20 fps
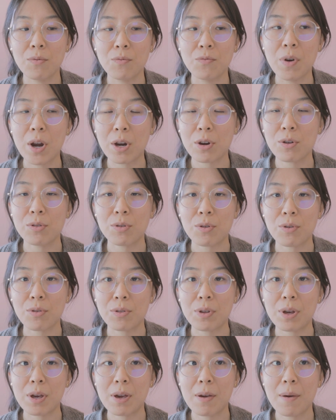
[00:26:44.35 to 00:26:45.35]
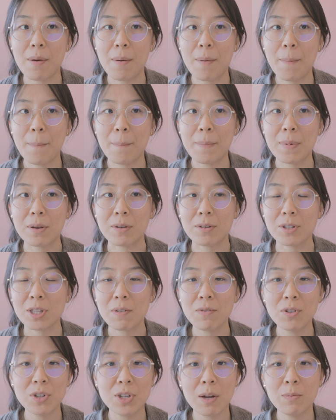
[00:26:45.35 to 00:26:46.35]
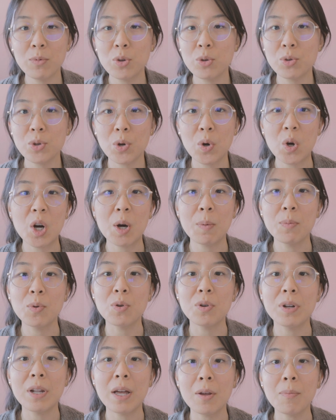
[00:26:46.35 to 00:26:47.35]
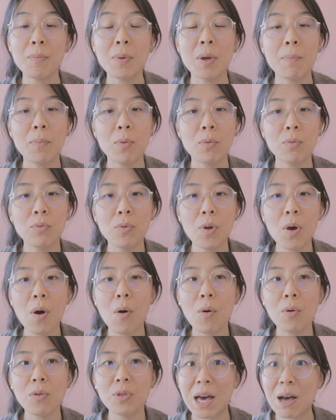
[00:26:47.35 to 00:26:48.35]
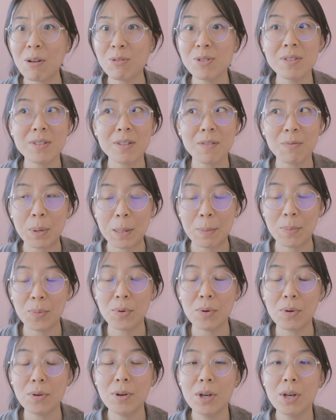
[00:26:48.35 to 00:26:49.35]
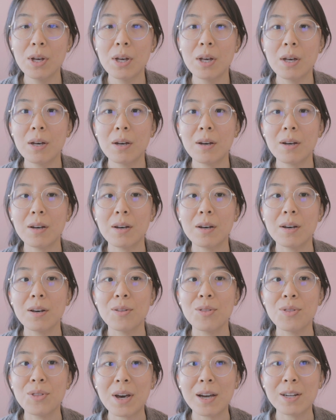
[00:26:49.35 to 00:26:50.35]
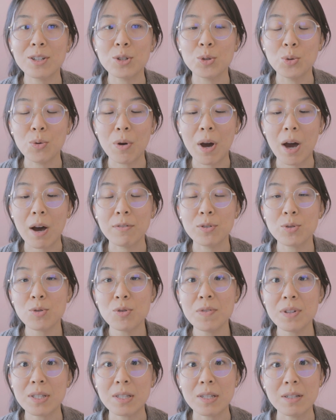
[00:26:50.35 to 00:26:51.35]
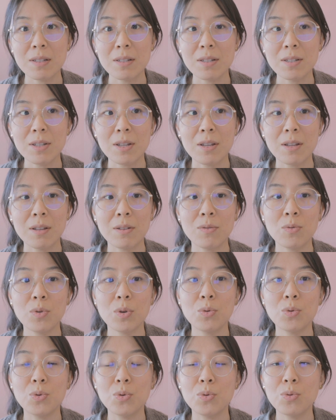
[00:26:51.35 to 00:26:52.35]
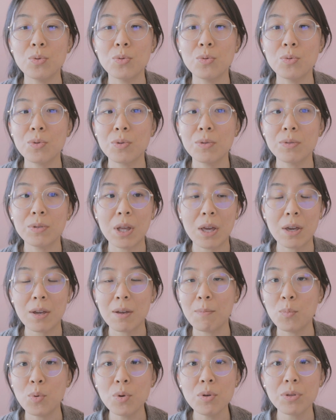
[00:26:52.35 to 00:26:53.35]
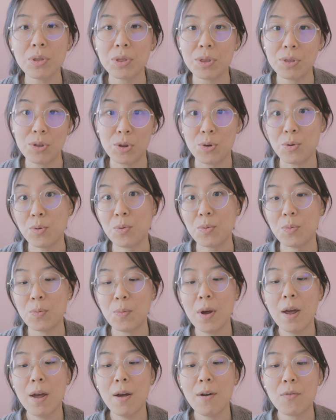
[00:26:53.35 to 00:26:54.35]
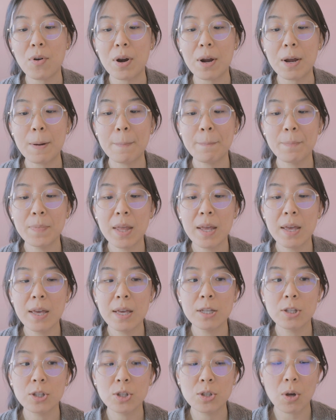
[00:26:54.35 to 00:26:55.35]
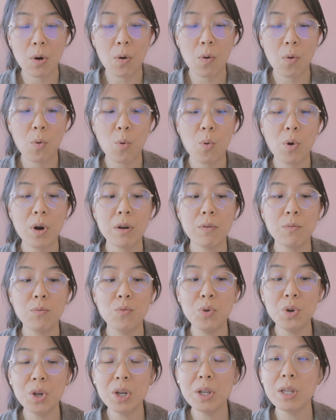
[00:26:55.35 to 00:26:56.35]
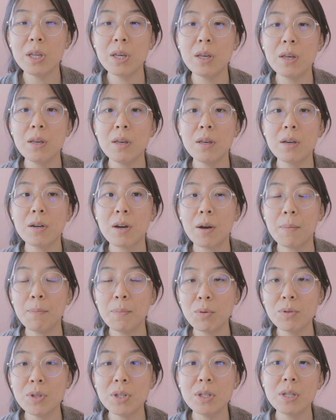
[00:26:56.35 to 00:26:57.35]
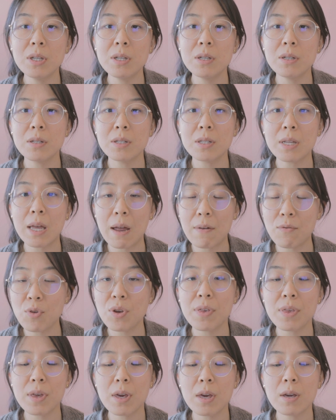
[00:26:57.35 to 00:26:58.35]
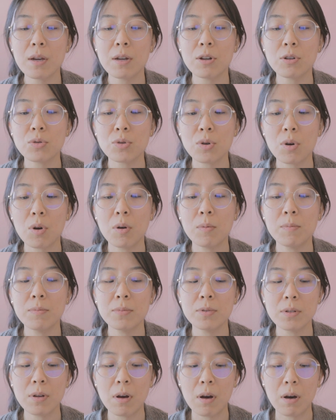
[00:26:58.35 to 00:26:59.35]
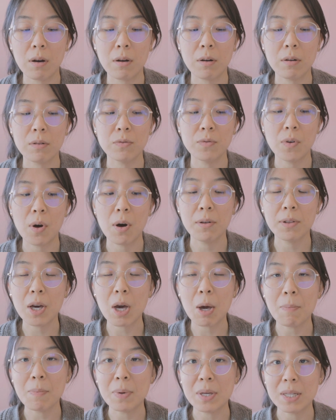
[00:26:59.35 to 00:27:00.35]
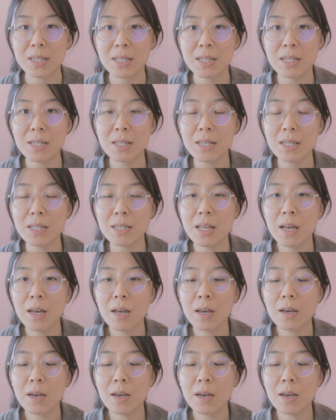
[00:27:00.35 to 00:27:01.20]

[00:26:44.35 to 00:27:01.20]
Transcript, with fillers: regularly. Because every time you show up, you're letting people know, thousands of people, uh, that you have services and you they can book you, right? So really, community is everything in terms of online business.